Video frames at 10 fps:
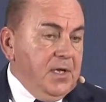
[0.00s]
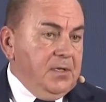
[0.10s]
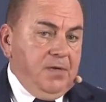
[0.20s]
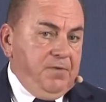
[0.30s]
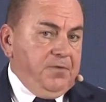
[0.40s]

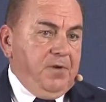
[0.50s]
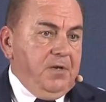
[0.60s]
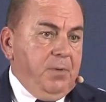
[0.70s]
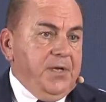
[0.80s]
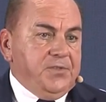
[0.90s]
They've not run
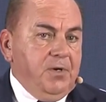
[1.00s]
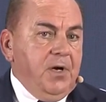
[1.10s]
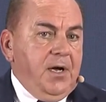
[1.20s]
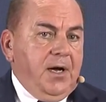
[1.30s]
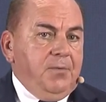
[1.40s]
away, so
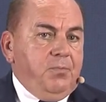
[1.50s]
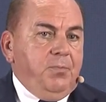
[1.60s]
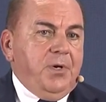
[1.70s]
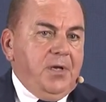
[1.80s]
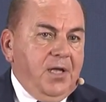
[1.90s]

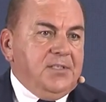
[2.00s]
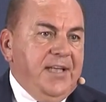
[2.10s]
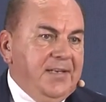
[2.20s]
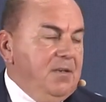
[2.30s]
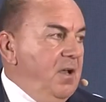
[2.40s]
we're not
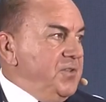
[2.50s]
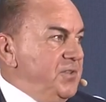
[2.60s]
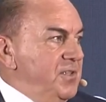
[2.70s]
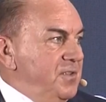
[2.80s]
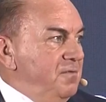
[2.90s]
yet lost
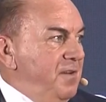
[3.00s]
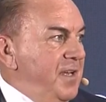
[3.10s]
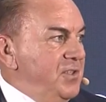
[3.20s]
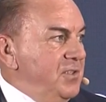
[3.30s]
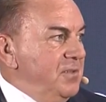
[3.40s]
this
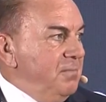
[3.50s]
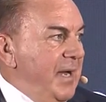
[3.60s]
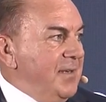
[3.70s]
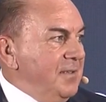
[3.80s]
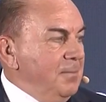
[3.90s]
inflation
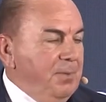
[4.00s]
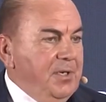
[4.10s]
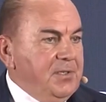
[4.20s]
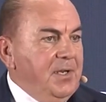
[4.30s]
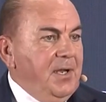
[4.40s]
battle, but